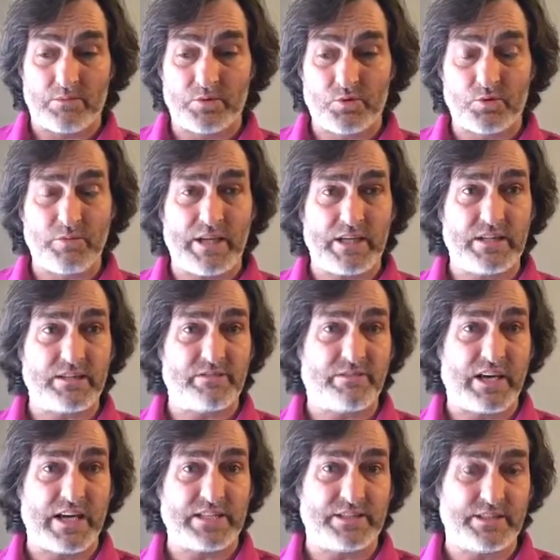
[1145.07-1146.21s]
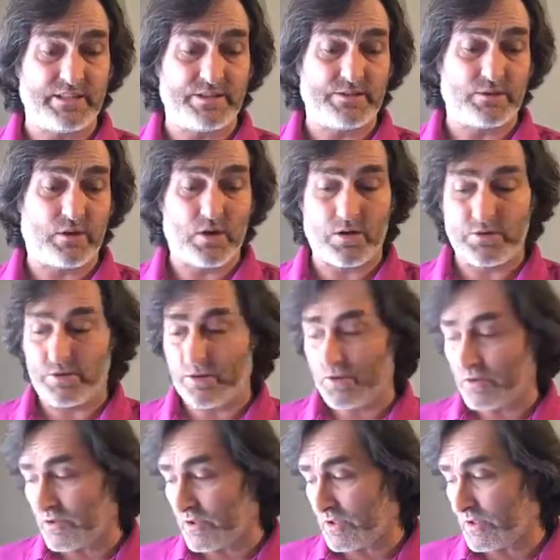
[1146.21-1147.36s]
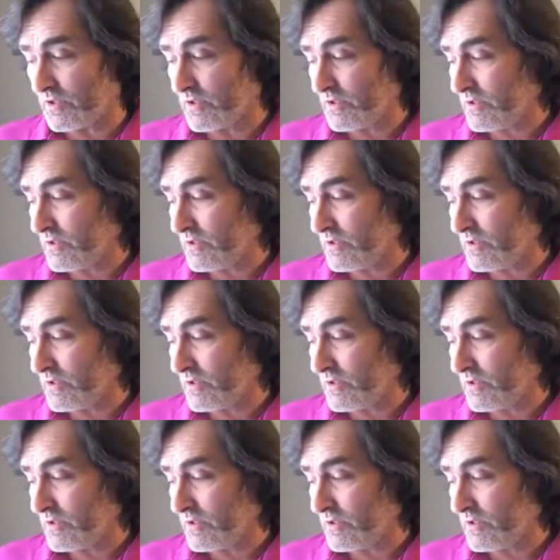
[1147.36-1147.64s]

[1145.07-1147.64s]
Too many devices on your